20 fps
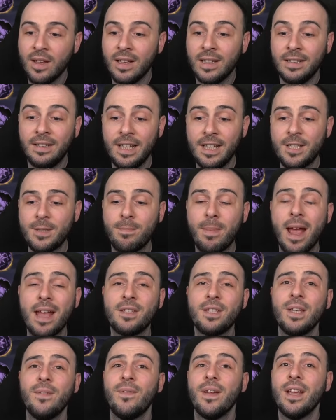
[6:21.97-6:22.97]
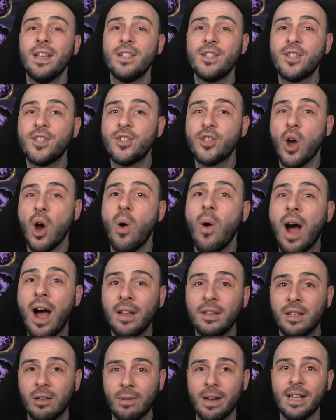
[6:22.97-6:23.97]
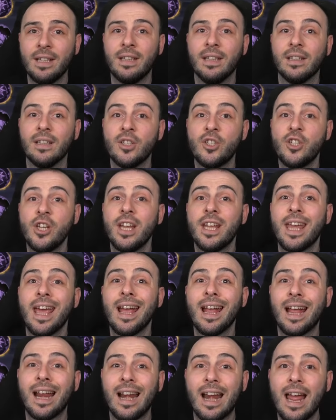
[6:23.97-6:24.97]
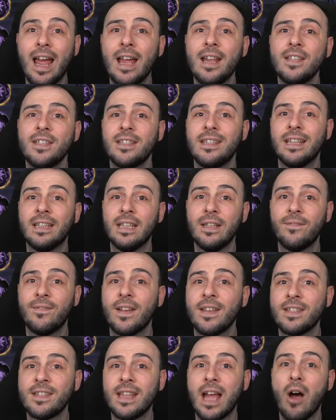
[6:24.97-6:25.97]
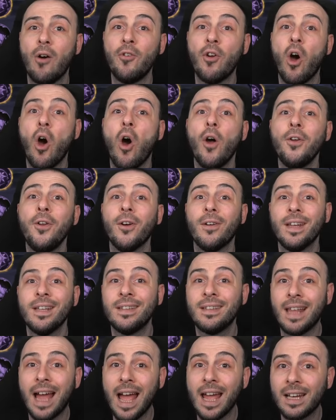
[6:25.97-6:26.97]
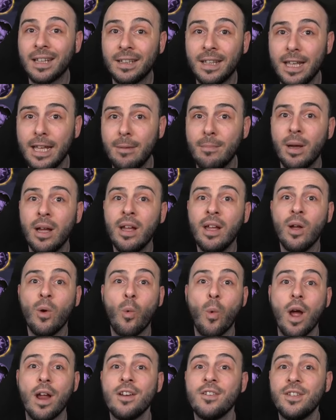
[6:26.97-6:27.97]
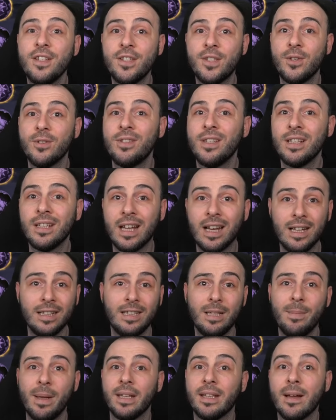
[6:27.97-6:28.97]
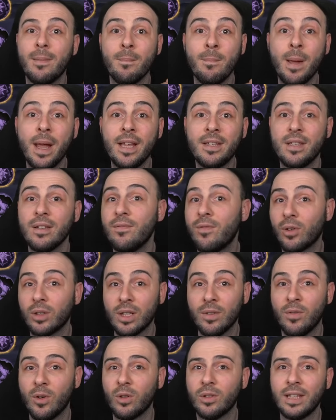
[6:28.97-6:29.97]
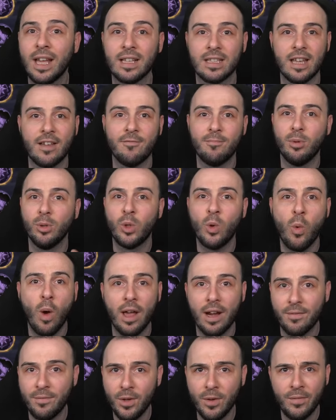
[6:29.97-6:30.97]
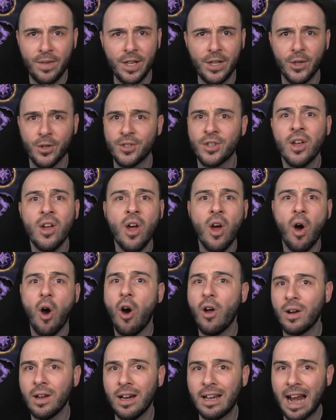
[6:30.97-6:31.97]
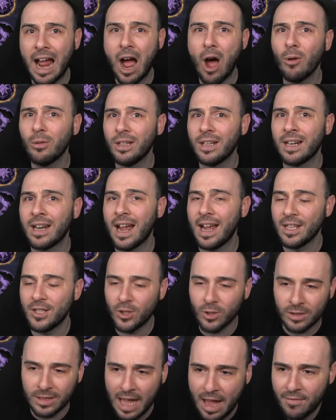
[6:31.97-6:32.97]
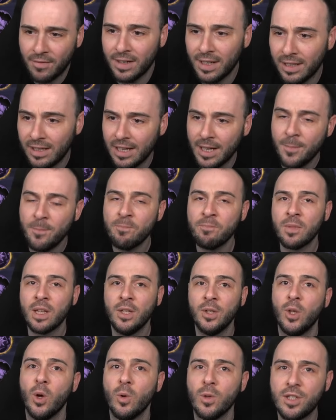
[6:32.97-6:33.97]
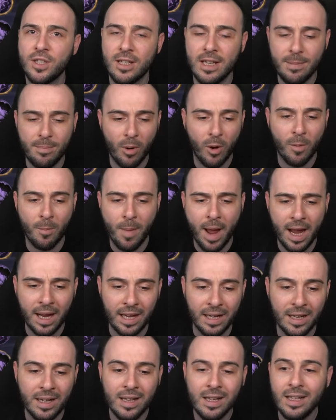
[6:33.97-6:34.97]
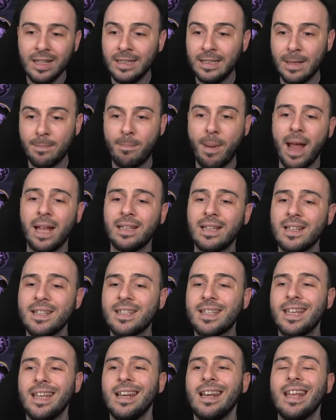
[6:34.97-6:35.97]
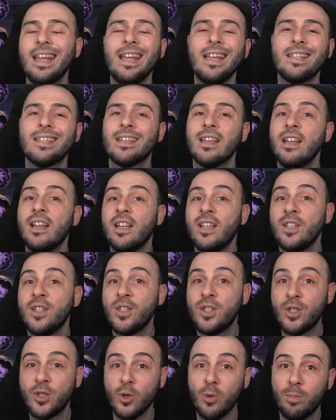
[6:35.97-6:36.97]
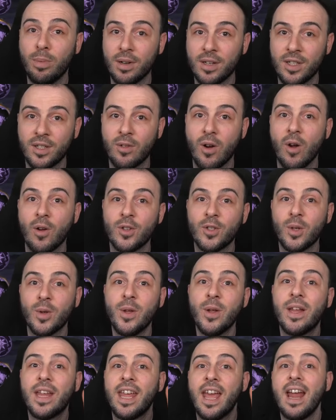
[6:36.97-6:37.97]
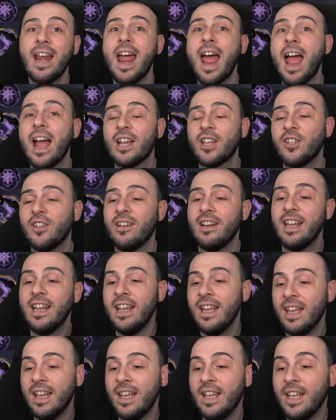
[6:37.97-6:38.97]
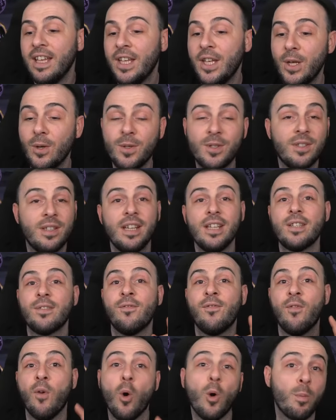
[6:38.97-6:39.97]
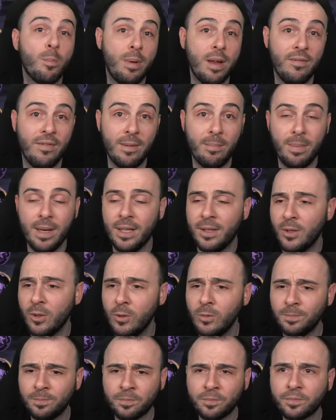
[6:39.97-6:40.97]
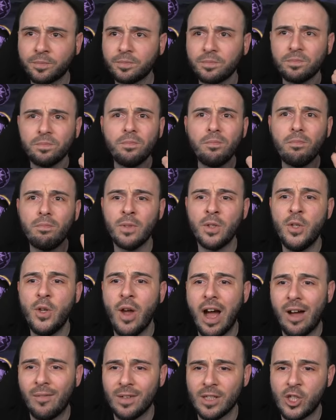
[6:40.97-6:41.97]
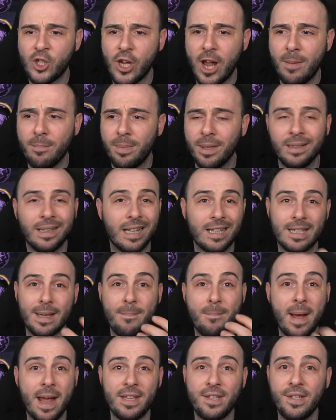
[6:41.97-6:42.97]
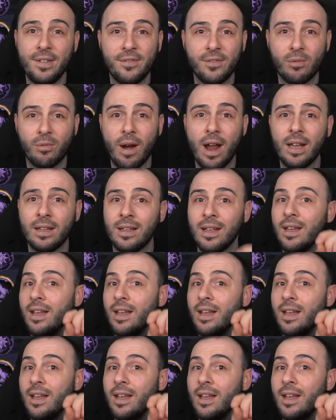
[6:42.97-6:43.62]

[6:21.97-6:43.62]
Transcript: This passive is so underrated. She can cleanse the defense down on your entire team when she's using the ultimate. Amazing for the Vortex. I've put quite a few videos on her out there, guys, so definitely don't sleep on Megan. The battle skill is super strong, so you can actually use this for PvP too. You have a champion that's a massive threat